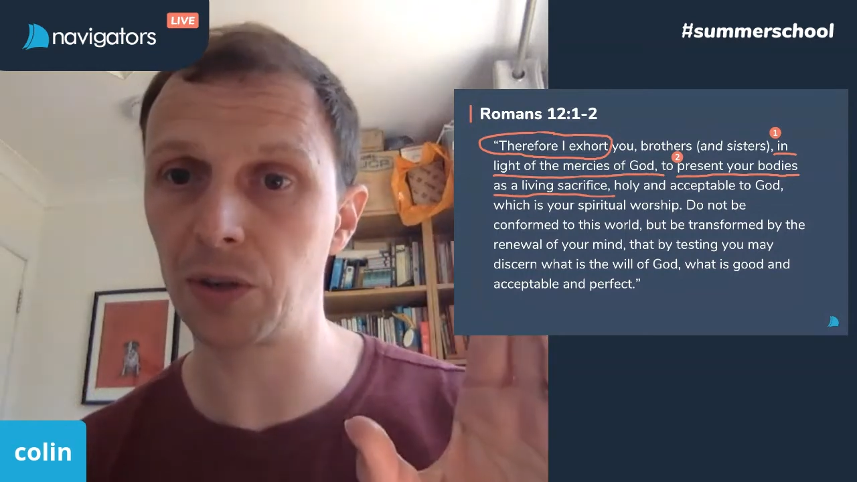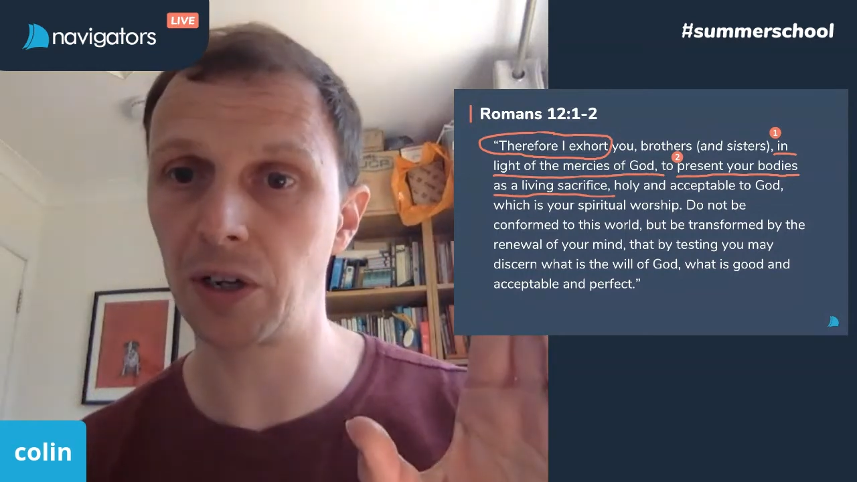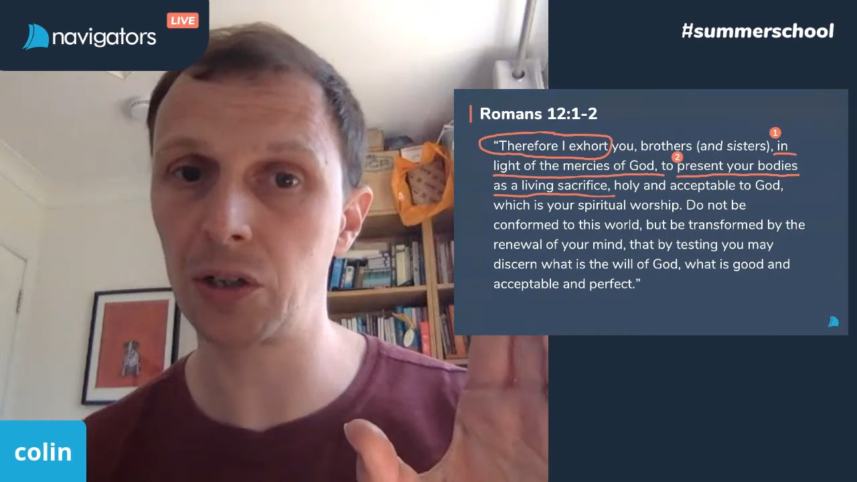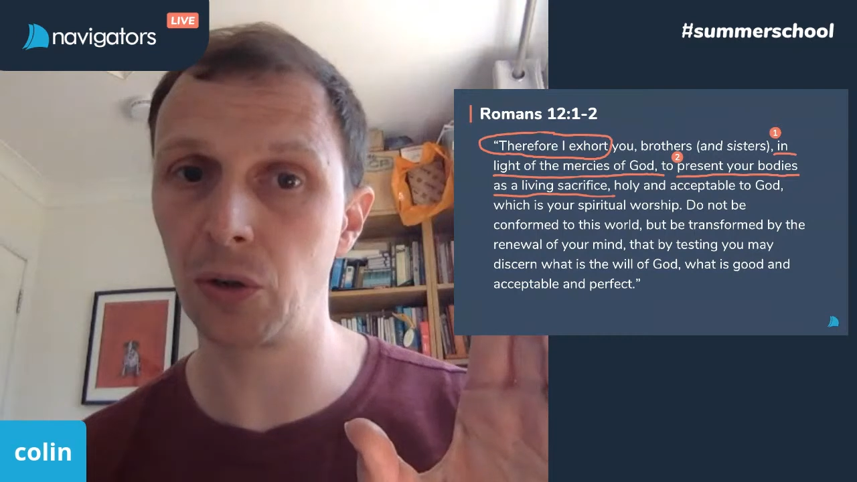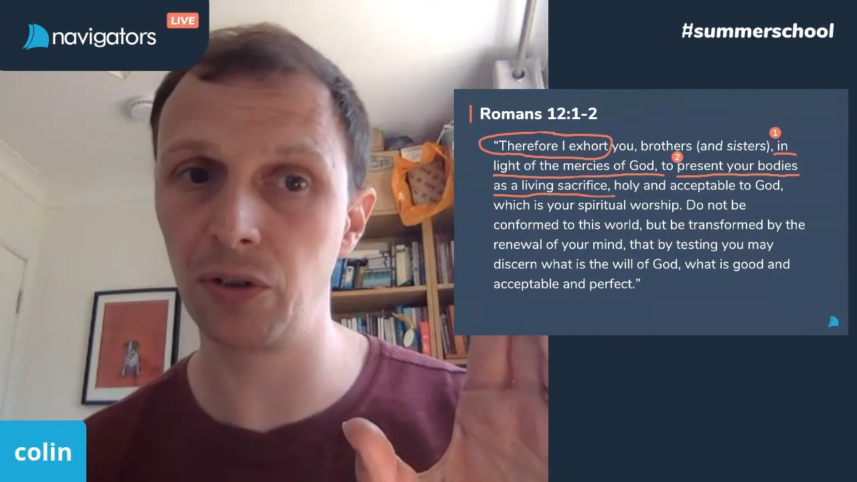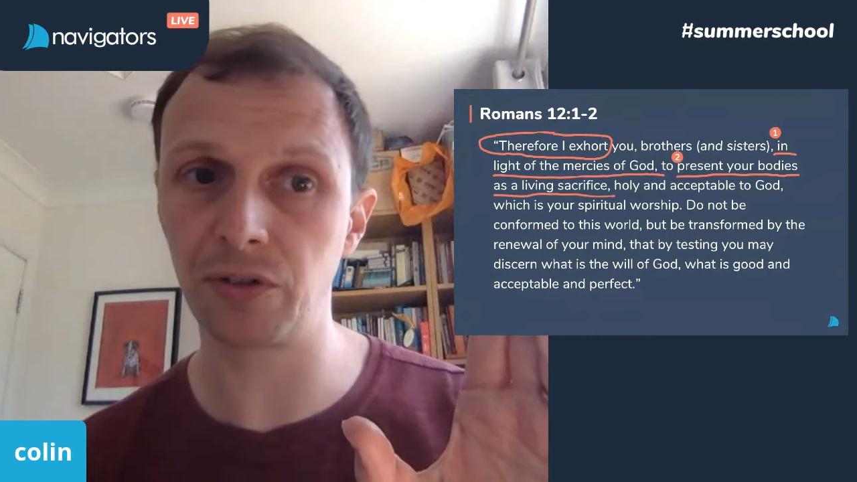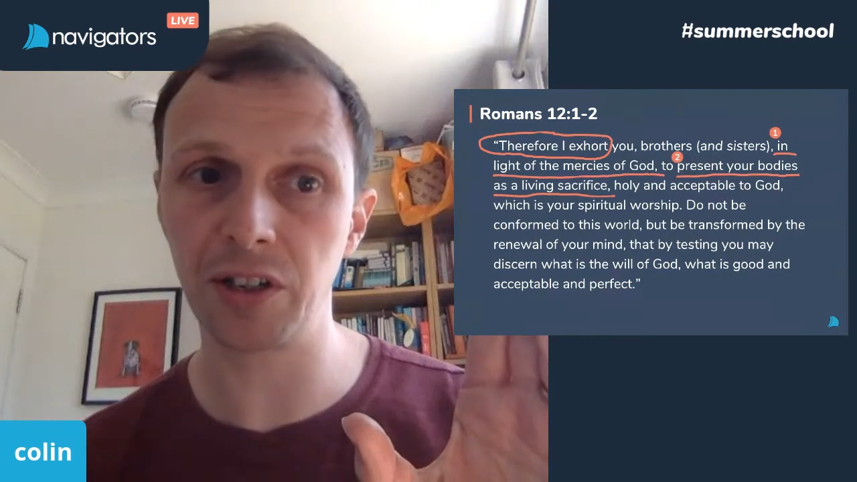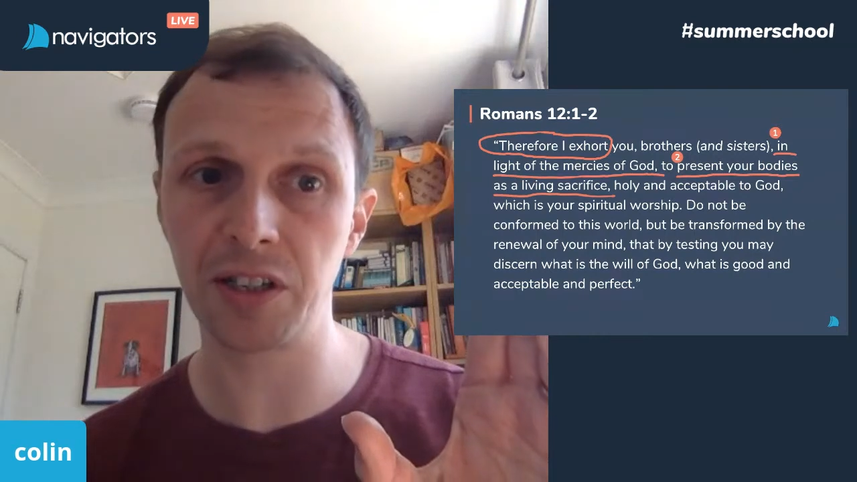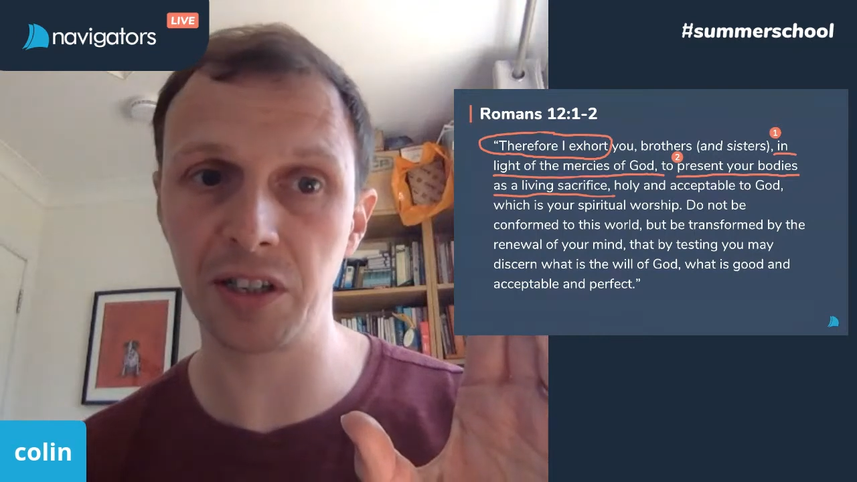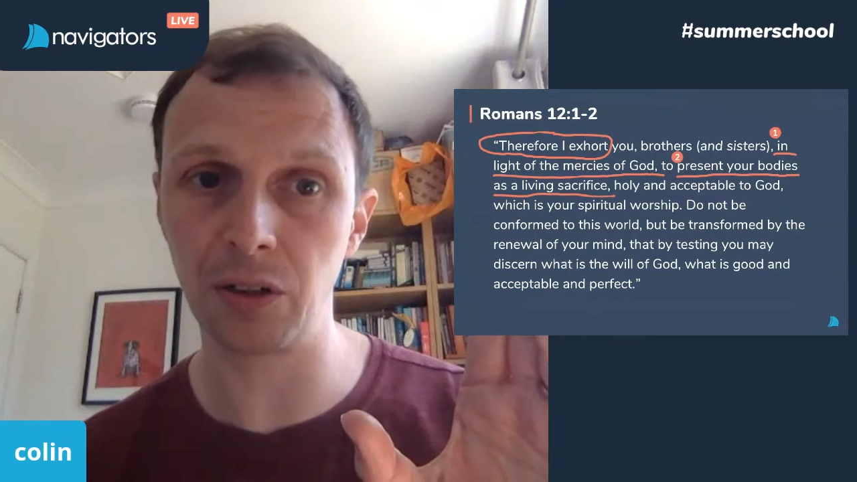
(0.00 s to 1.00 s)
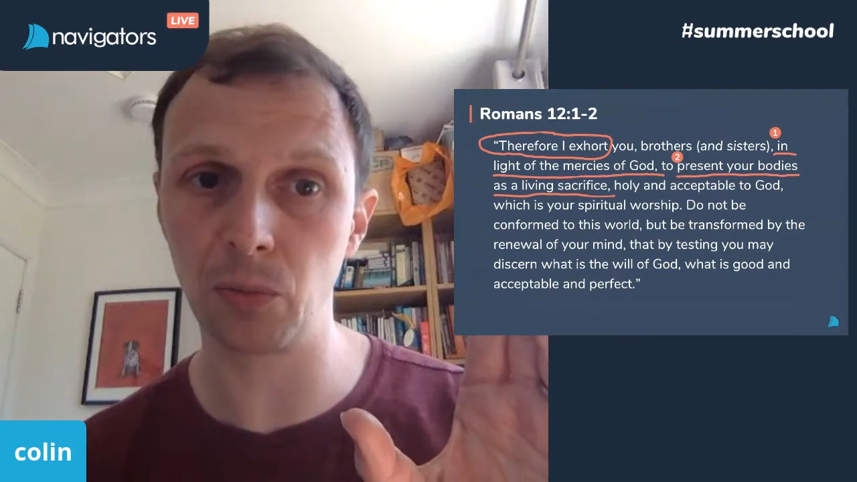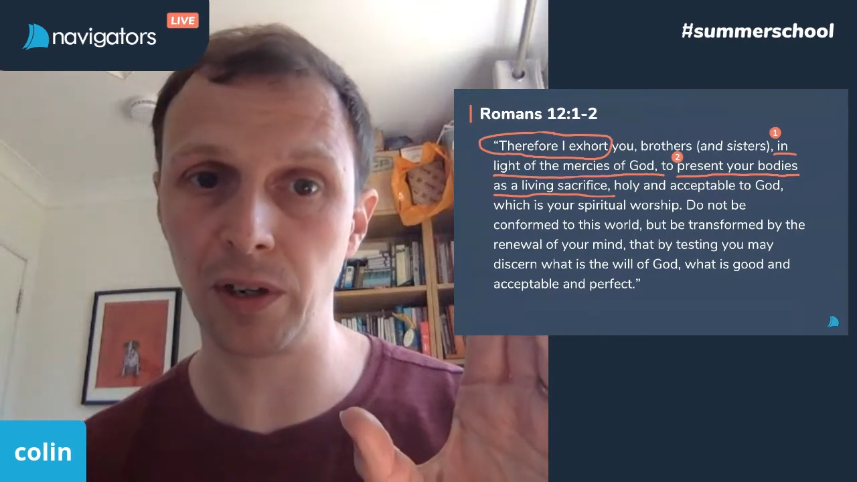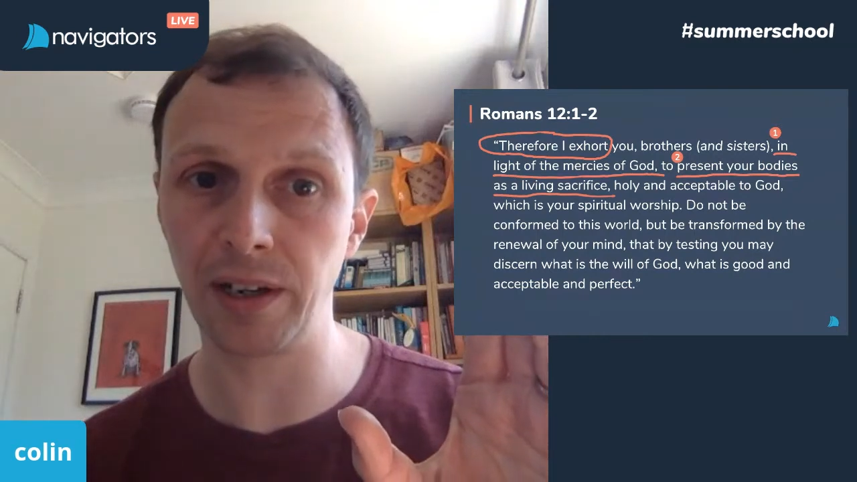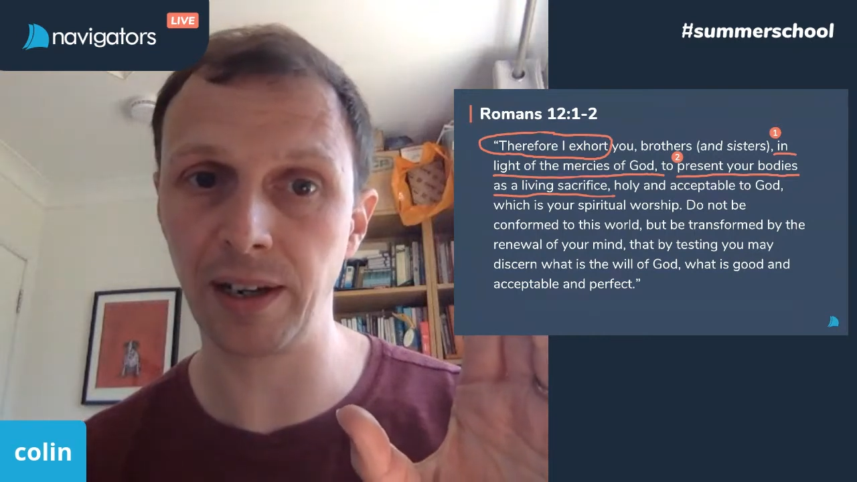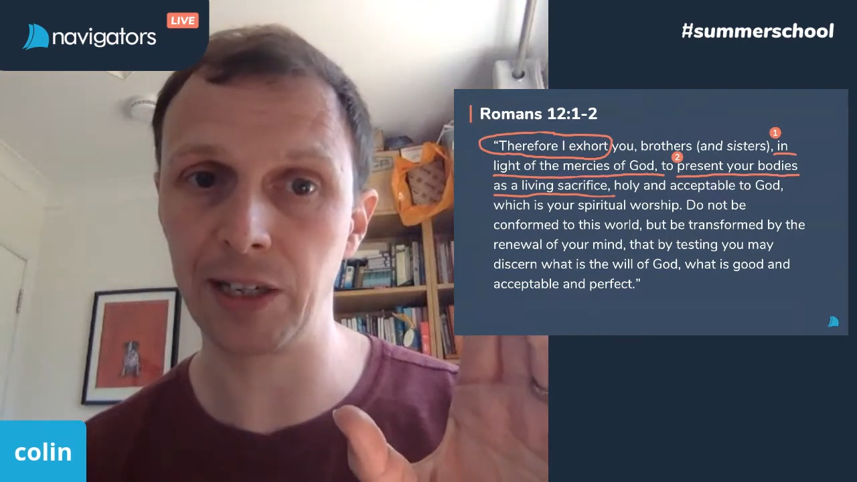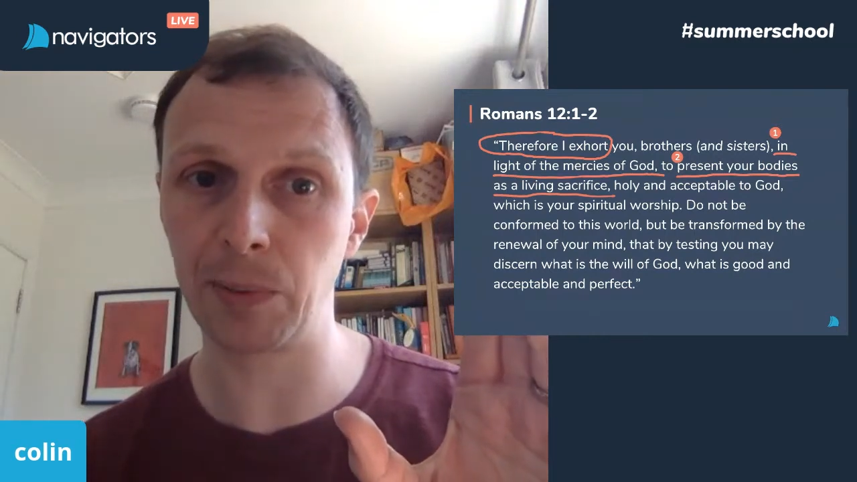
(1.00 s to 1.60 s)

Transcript: which atoned for sin on one hand,